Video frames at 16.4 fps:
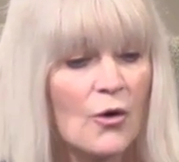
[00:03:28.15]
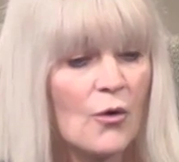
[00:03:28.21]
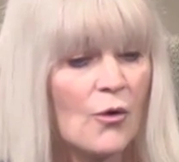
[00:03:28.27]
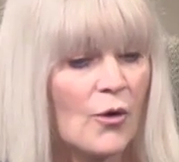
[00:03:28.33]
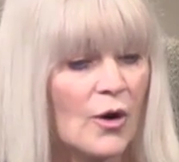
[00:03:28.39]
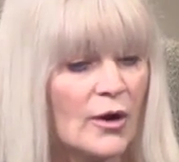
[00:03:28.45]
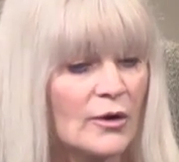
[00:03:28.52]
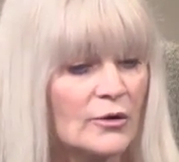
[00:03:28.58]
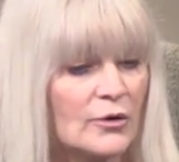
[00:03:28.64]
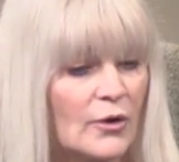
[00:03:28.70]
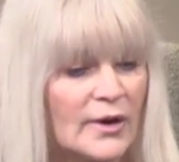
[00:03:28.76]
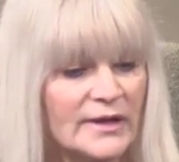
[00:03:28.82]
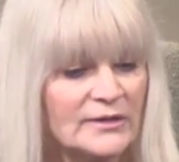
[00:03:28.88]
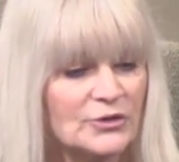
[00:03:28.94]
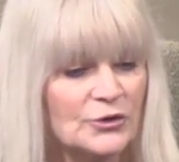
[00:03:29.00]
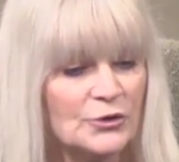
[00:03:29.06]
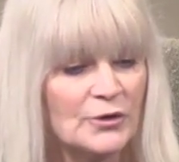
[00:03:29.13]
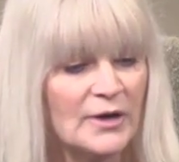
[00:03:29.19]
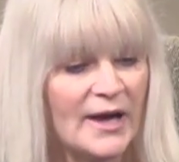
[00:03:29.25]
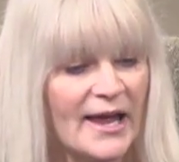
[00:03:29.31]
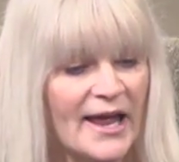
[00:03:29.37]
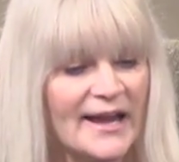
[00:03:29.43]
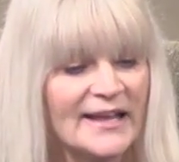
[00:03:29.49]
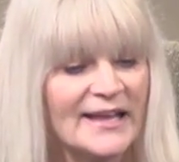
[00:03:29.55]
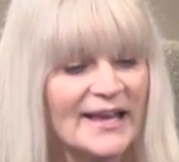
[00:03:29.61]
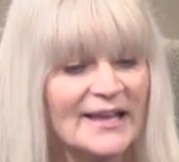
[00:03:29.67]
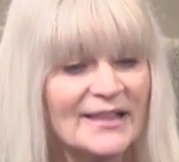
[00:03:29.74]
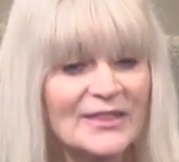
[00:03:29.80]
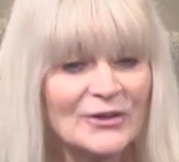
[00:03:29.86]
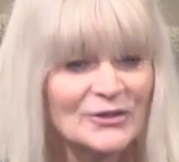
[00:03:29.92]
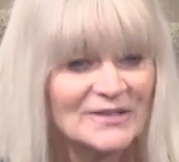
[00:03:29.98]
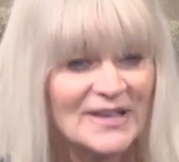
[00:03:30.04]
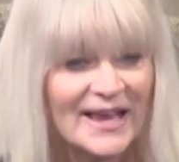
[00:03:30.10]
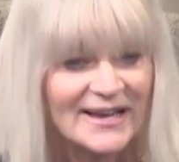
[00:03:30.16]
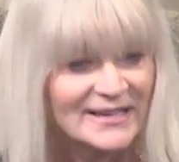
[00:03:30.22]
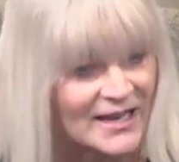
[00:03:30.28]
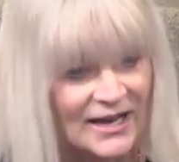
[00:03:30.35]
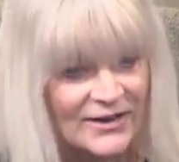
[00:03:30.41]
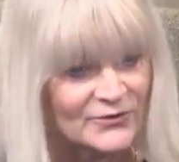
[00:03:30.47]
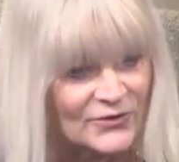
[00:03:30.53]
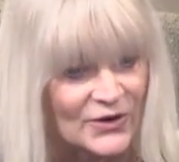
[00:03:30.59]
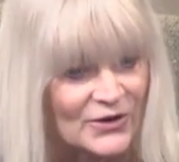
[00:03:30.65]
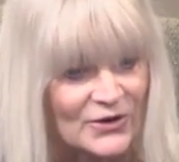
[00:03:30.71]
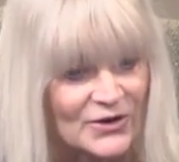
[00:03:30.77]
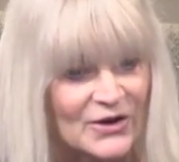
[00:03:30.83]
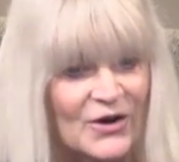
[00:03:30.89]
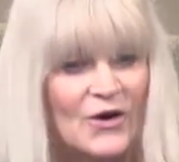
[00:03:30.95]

or going to, and again they're saying Denver,